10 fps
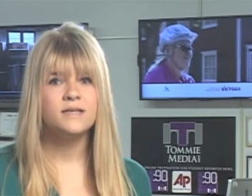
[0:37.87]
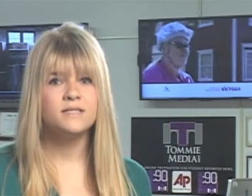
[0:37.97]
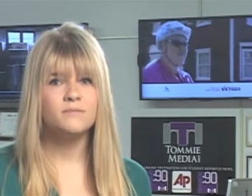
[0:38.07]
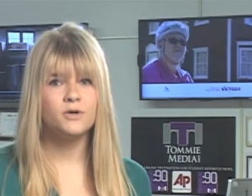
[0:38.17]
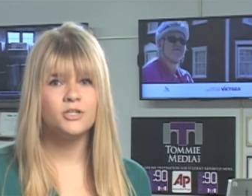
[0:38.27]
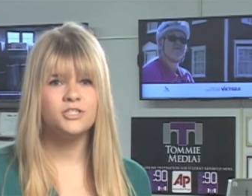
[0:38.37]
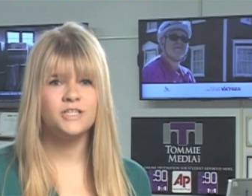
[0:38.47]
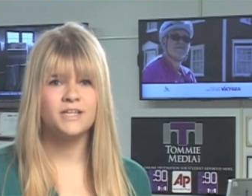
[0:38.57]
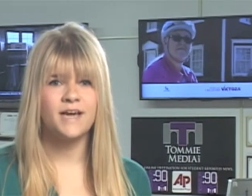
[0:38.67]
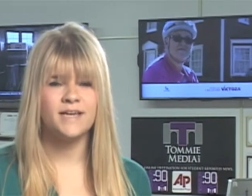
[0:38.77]

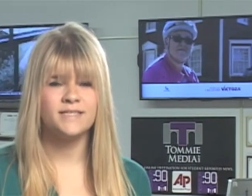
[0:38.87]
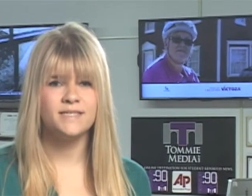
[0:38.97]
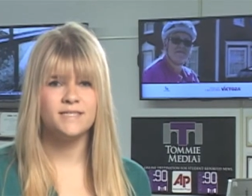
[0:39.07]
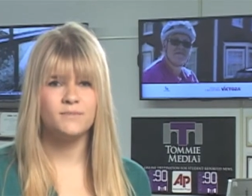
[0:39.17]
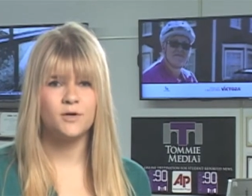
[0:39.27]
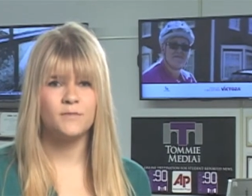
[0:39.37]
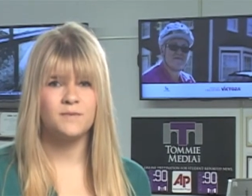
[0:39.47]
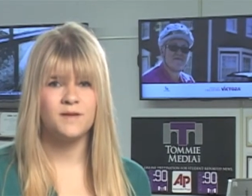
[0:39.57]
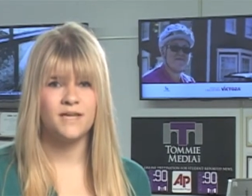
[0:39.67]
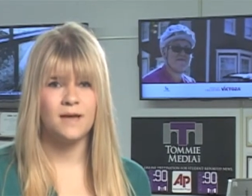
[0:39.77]
submerged in an icy
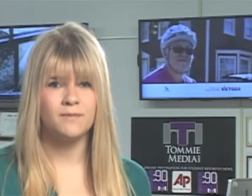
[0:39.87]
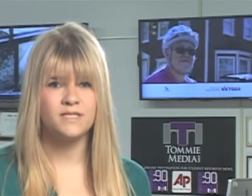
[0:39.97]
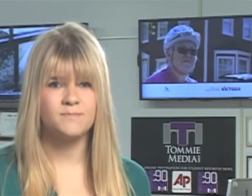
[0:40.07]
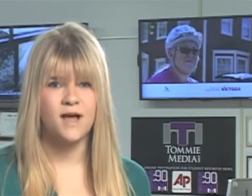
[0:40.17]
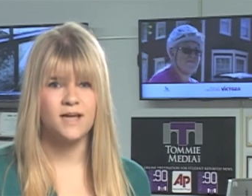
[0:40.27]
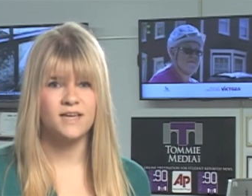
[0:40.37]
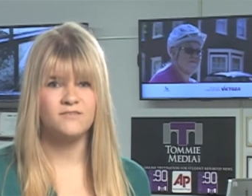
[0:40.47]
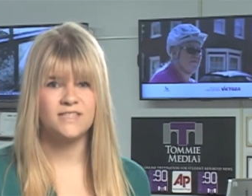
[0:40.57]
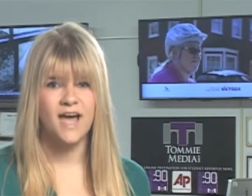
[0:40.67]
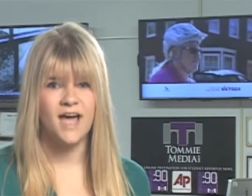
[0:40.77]
suburban Minneapolis pond
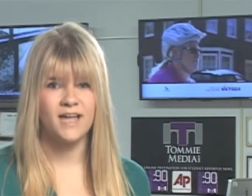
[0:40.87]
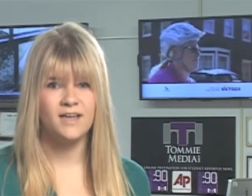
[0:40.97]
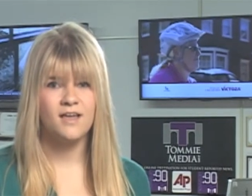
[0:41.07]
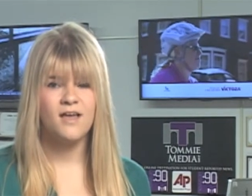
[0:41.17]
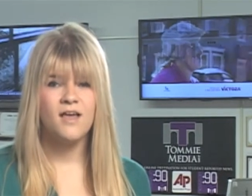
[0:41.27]
have died.